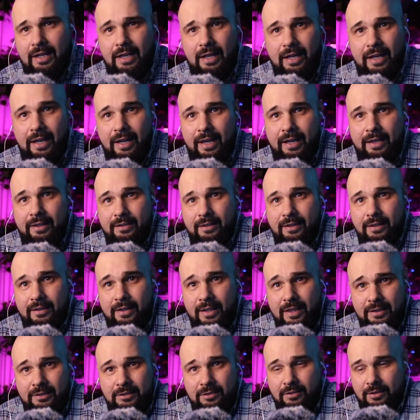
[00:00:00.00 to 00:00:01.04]
And
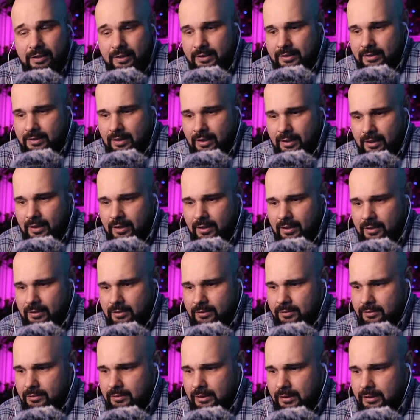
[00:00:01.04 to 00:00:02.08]
yeah, so let's
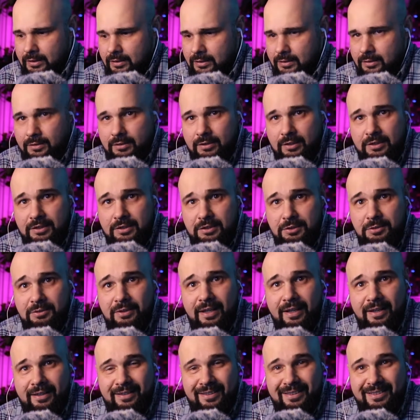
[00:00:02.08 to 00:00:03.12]
do
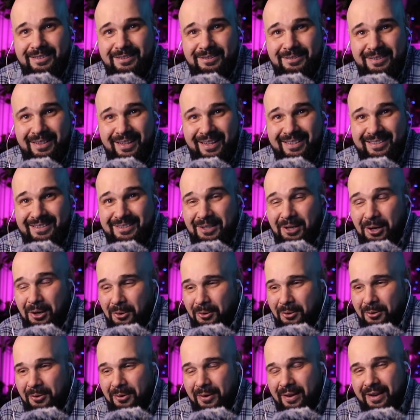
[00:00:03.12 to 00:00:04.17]
that. Let's do that.
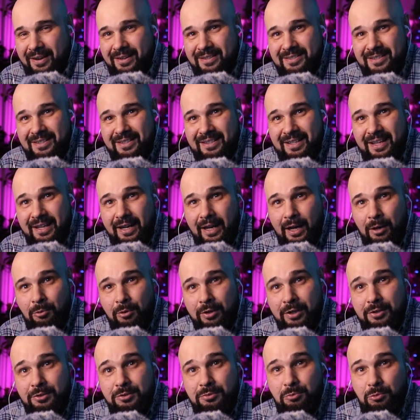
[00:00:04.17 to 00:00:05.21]
So here's the thing. I
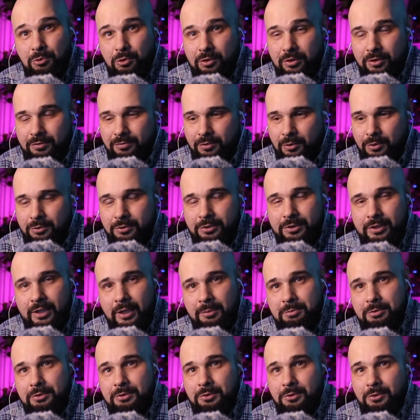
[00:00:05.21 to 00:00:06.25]
want to do more
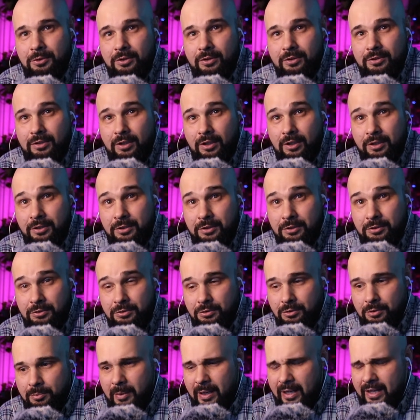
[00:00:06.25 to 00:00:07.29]
Photoshop tutorials on
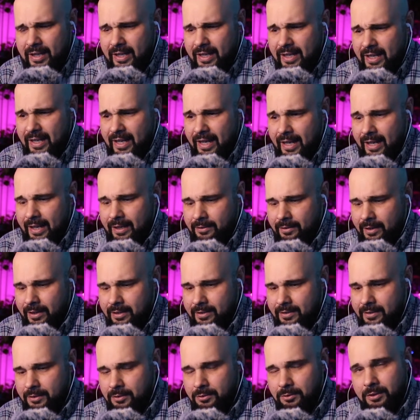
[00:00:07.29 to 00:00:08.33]
YouTube. And rather
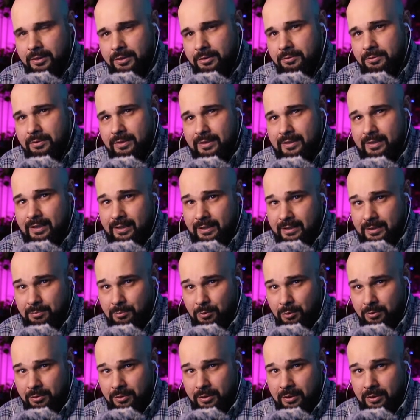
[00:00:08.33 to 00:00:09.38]
than going through the skin
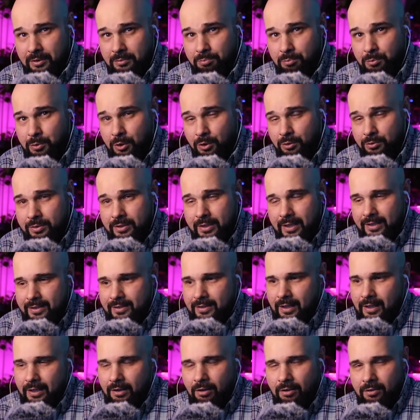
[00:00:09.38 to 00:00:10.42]
smoothing process
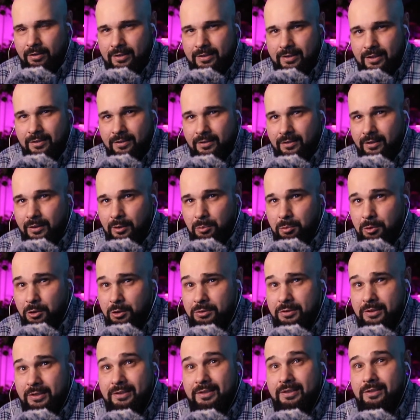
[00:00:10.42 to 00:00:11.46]
and all these other little
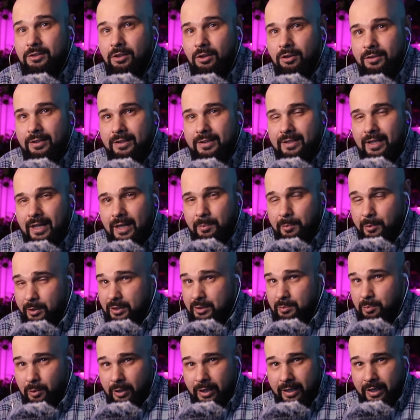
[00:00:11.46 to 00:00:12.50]
processes all the time and
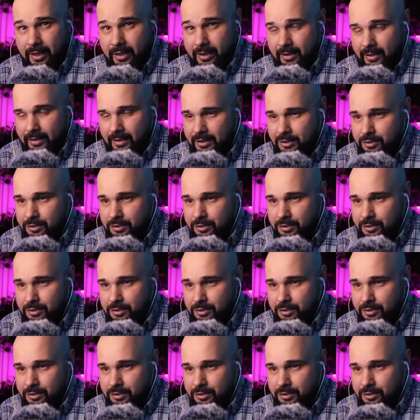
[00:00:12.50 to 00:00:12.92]
explaining it in each